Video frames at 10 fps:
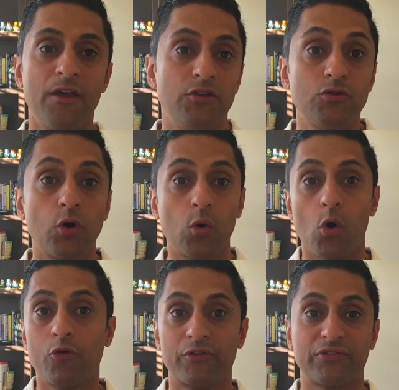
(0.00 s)
You go
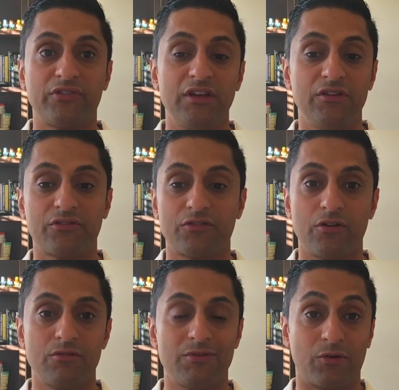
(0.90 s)
overseas
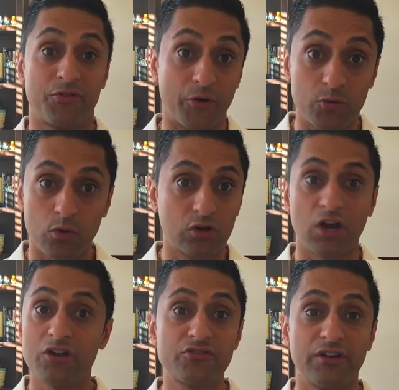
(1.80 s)
to third world
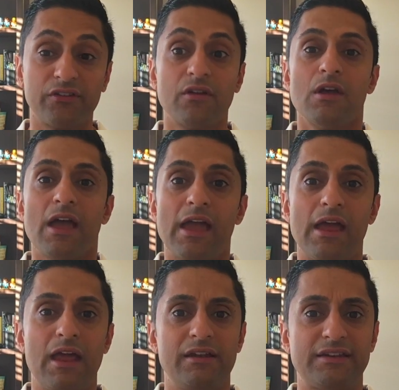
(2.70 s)
countries,
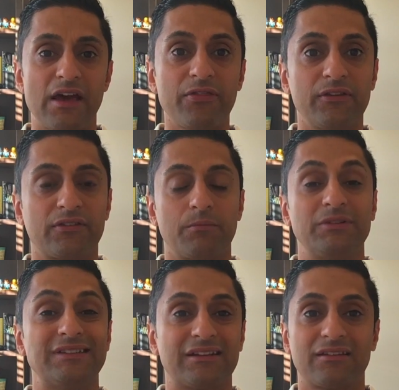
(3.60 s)
and death is
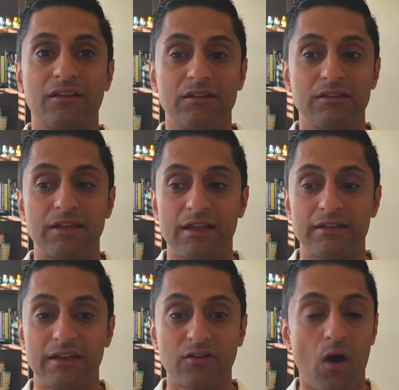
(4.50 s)
something
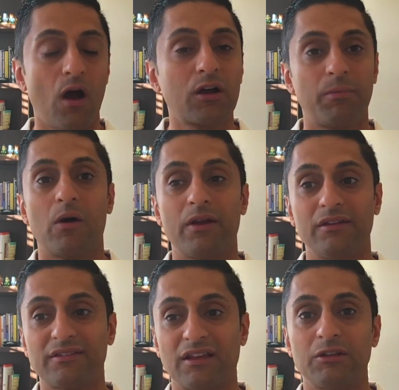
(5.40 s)
that they talk about,
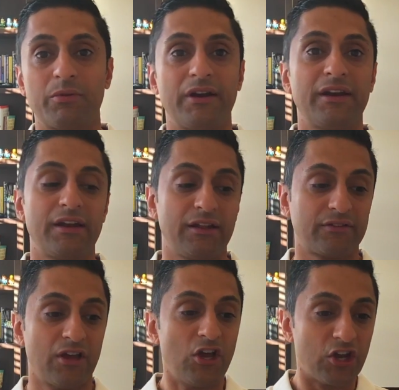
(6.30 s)
is celebrated.
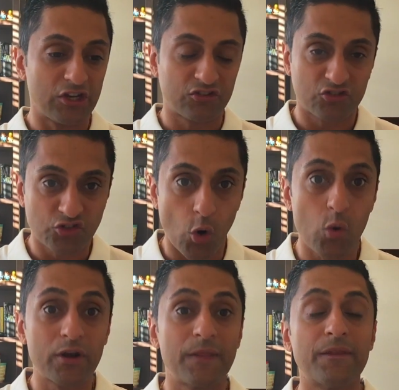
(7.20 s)
It's
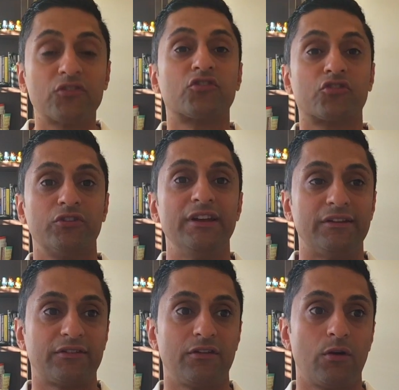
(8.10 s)
shown in the
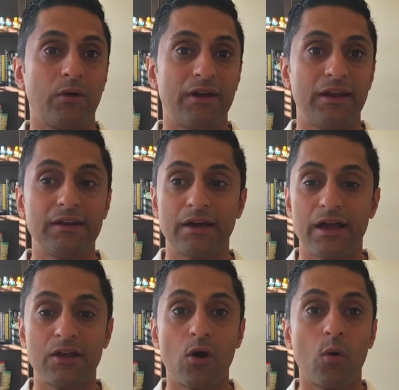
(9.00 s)
streets. In India,
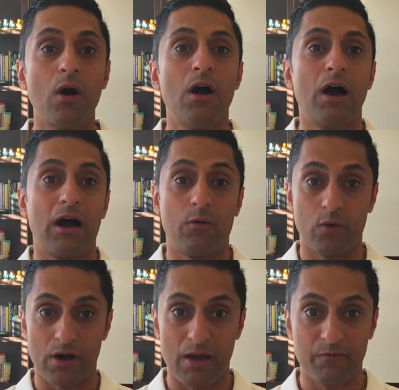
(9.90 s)
I know
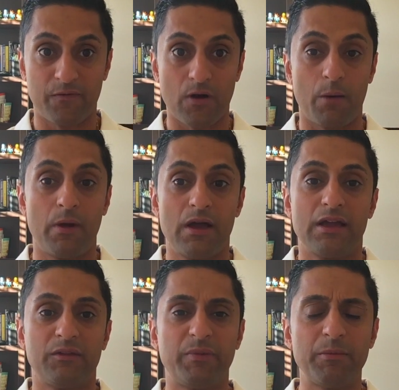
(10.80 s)
where I'm from,
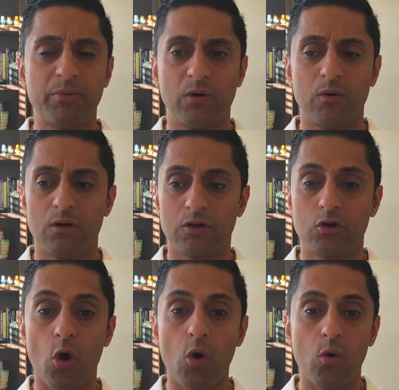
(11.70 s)
if people
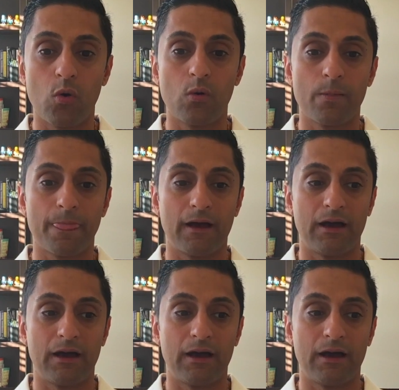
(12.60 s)
go.